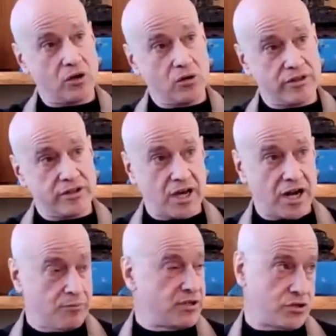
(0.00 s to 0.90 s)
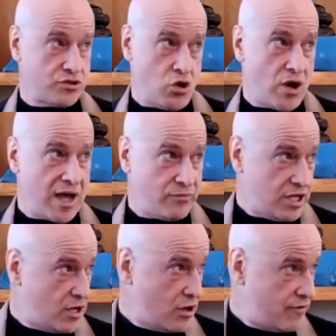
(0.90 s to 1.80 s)
going to go to the doctor, but there's no way I'm
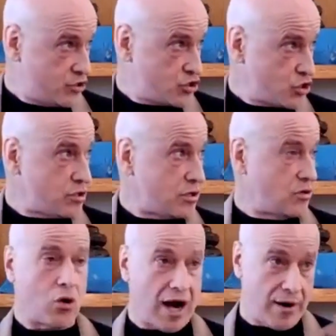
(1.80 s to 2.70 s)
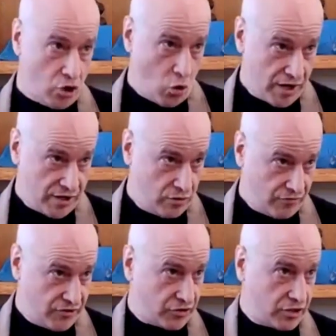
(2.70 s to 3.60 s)
taking off the shirt, or I don't want you to
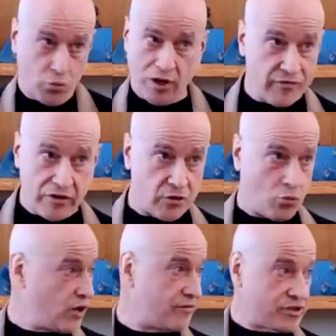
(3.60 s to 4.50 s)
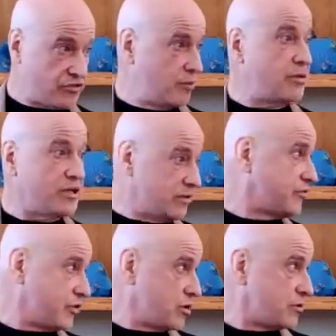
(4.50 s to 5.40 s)
physically, whatever the symbol
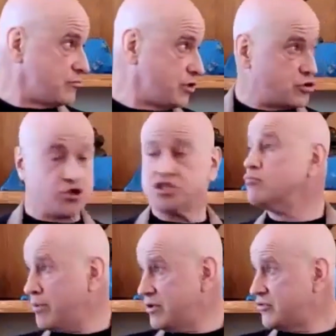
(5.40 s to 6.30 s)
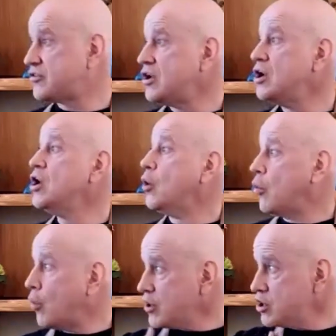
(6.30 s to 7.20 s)
is here. These are just moments.
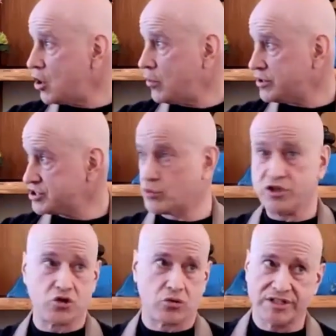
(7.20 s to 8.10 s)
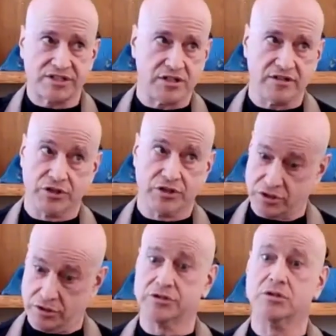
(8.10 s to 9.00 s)
What we know is we trust the
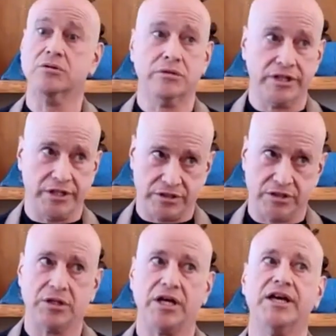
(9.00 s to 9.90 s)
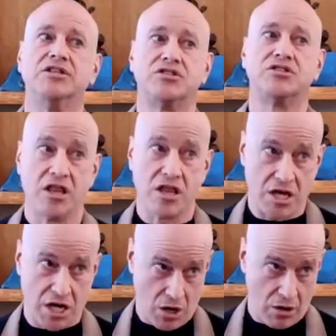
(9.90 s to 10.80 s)
aversion. There's a reason it's
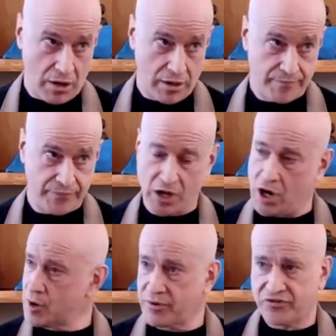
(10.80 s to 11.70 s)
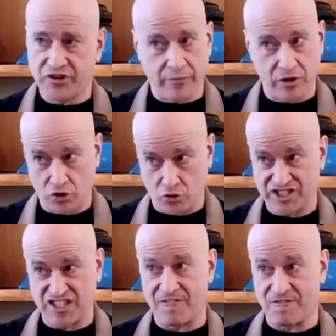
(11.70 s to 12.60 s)
there. 100% I'm going to
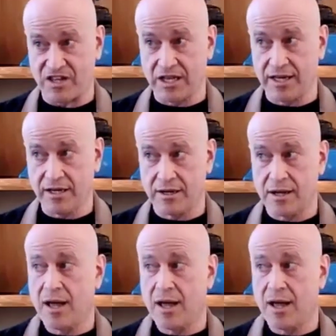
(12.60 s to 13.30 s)
trust that feeling.